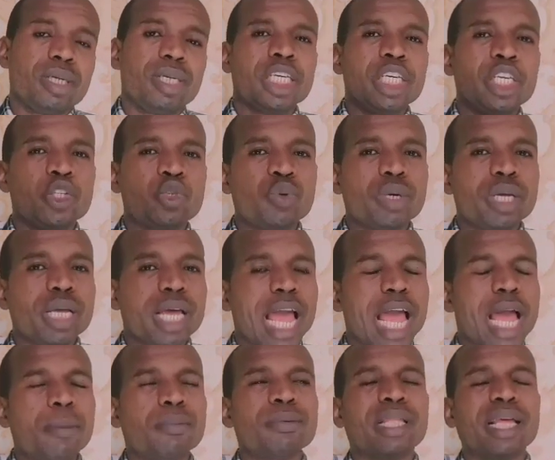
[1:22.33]
it will
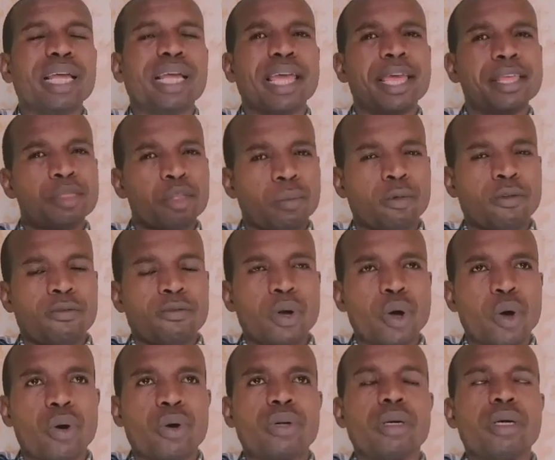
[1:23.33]
help the kingdom of
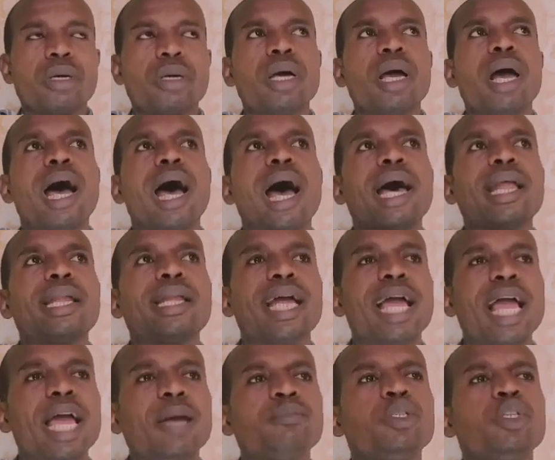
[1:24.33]
God and
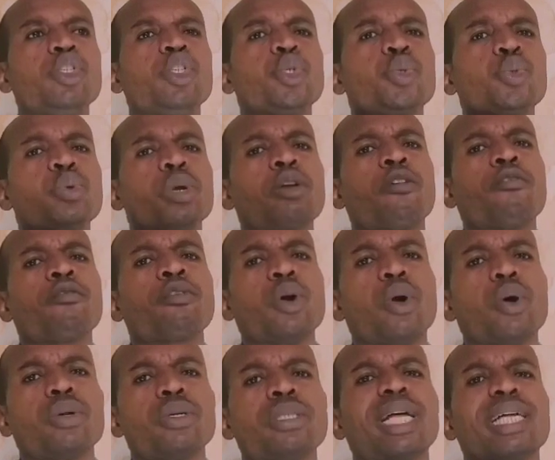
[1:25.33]
help the children of
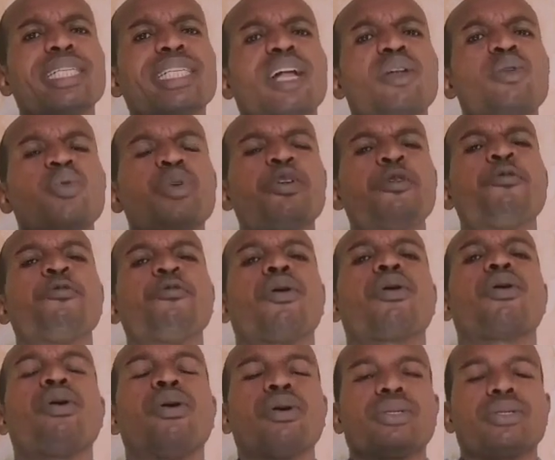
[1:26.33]
God that are looking
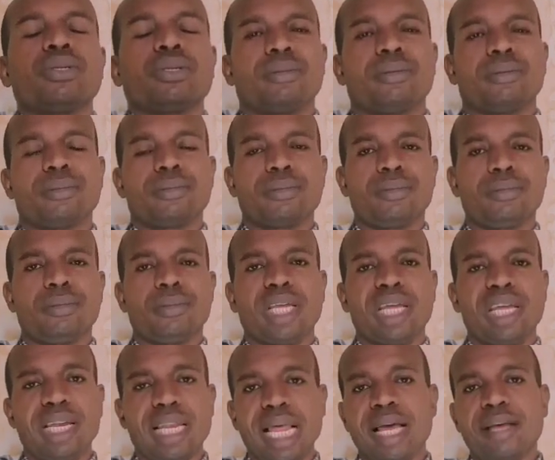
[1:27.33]
for God
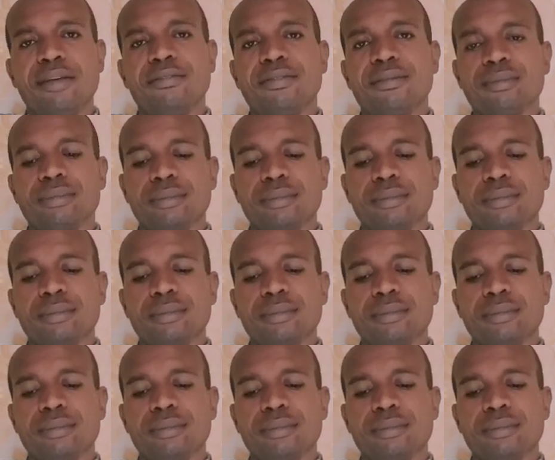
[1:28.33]
in life.